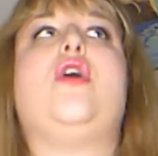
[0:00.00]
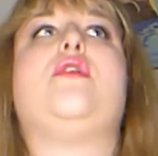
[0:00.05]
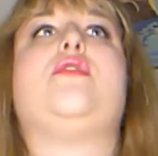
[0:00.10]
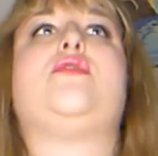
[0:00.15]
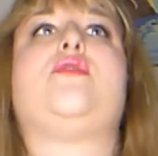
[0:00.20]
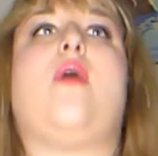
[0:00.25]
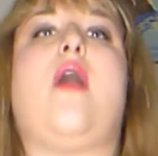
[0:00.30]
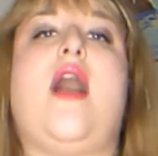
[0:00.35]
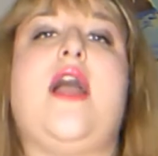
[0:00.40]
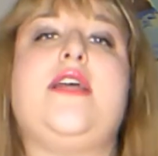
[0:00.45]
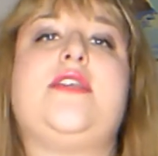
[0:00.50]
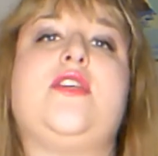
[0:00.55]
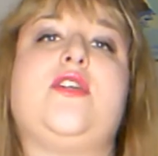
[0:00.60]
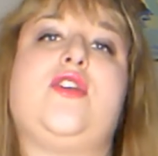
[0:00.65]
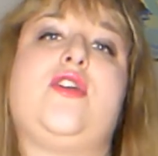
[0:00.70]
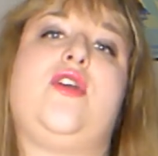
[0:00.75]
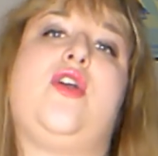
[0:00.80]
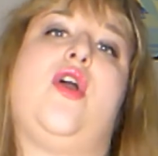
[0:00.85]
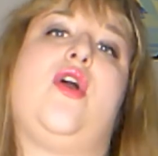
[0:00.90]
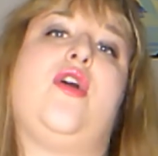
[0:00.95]
So I should
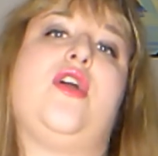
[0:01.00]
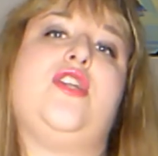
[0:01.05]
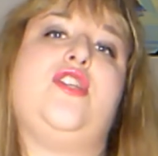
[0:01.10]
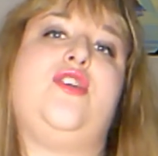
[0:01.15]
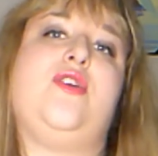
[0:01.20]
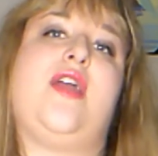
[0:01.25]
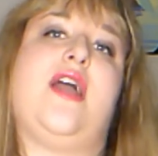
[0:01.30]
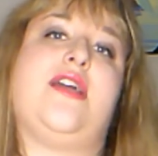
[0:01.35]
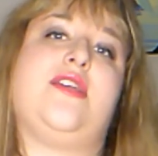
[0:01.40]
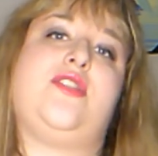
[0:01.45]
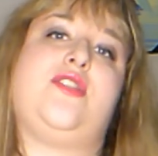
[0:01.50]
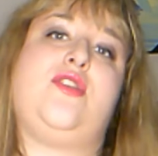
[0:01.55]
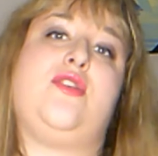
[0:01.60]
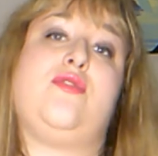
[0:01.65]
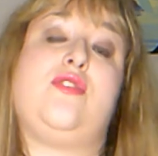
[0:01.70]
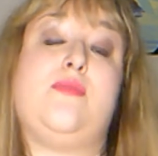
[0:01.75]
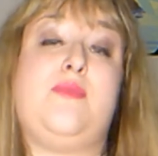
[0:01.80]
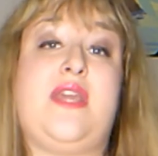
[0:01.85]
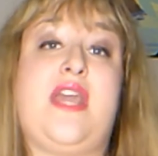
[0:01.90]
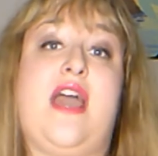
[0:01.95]
encourage you guys to
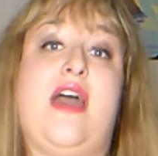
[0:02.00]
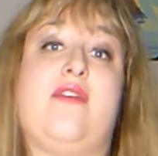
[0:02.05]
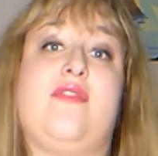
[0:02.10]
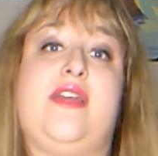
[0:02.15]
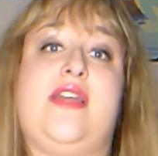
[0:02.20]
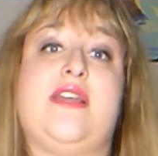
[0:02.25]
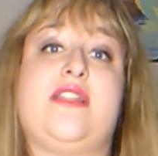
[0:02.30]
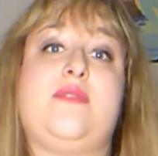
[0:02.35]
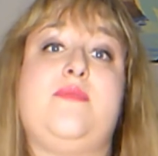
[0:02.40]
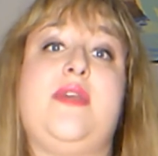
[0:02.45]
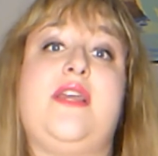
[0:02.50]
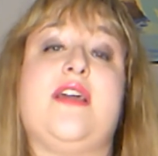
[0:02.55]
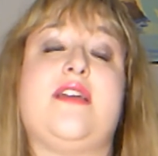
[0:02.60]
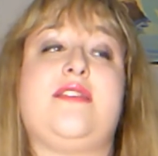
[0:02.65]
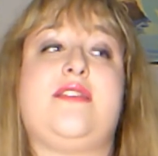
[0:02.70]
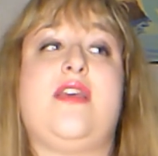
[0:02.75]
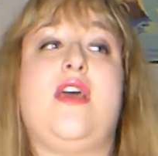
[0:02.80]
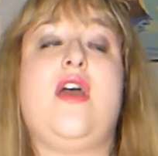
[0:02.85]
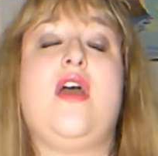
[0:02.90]
to be advocates because